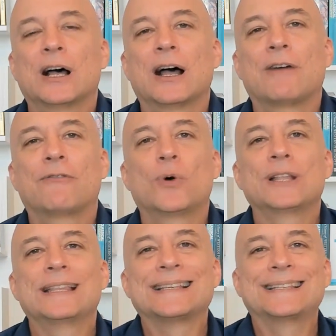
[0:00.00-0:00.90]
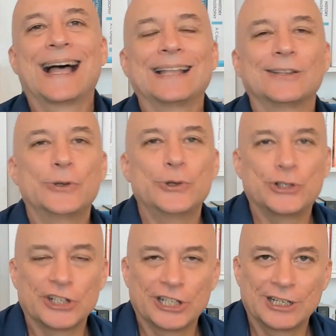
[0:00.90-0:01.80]
avoid this
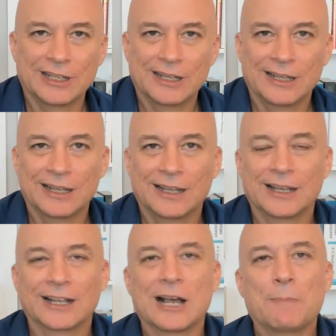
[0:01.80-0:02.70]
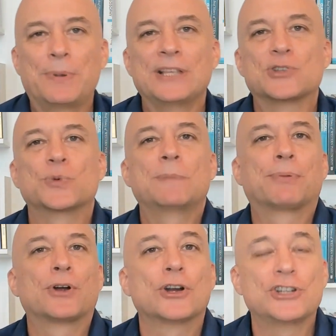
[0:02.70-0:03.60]
dilution, companies
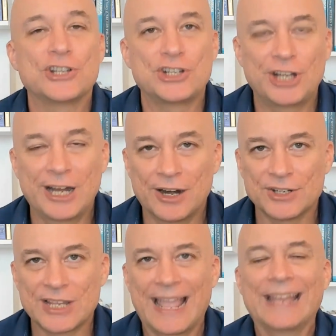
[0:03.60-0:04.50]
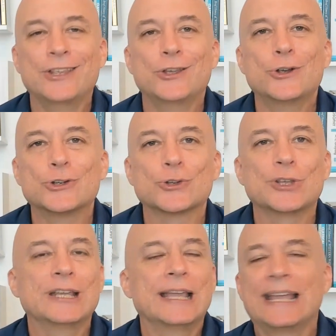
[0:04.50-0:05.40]
repurchase shares, and
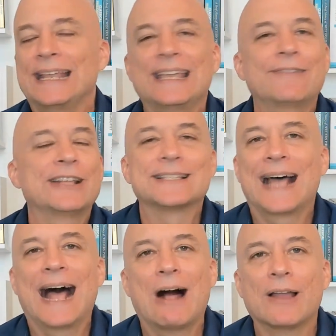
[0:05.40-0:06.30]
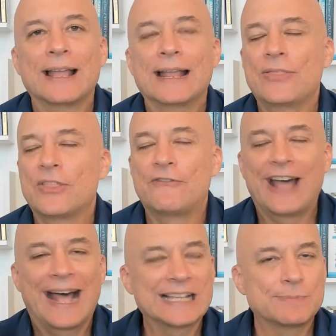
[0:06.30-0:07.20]
usually it evens out in the
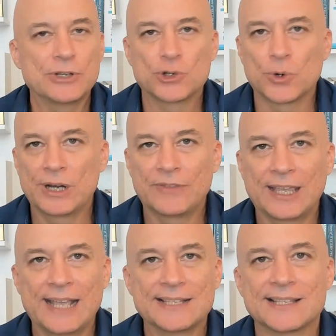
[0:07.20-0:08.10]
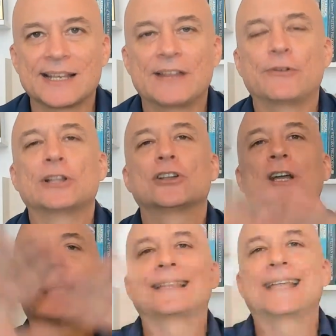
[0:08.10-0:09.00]
vast majority of the cases. And if we
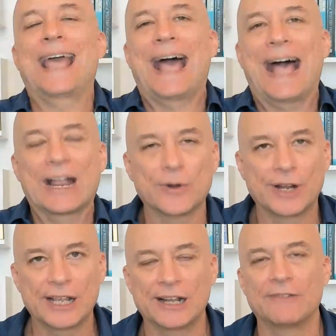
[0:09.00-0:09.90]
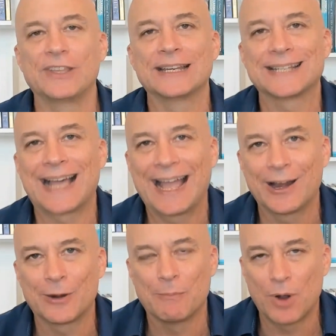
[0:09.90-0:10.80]
look at the aggregate of the
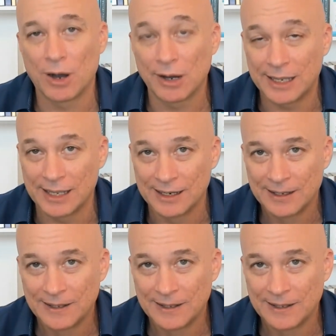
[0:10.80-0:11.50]
entire market,